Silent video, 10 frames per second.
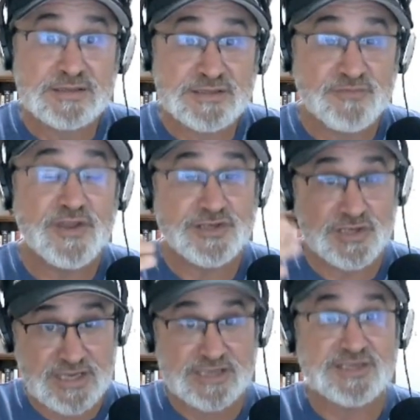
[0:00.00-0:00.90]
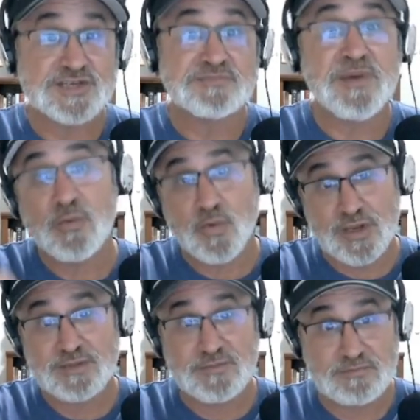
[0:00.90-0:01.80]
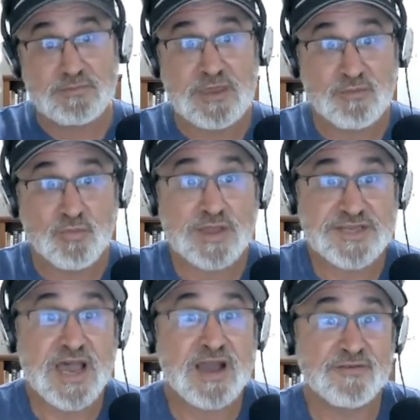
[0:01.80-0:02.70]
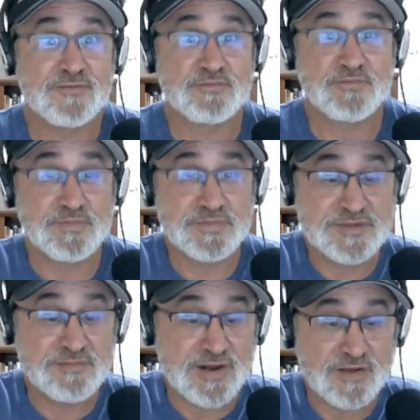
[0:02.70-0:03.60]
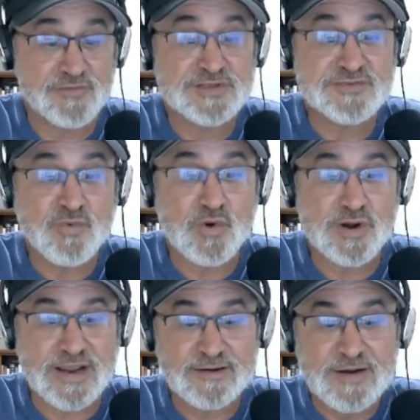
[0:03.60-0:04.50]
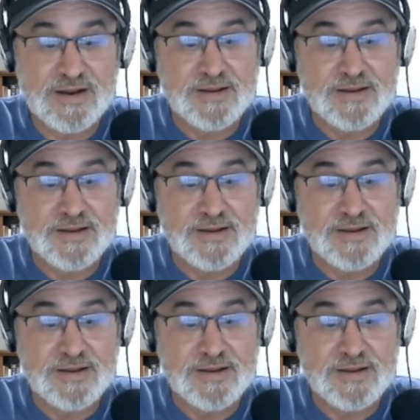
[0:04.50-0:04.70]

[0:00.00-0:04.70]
to eventually get into a spot where he was hired to be an offensive coordinator.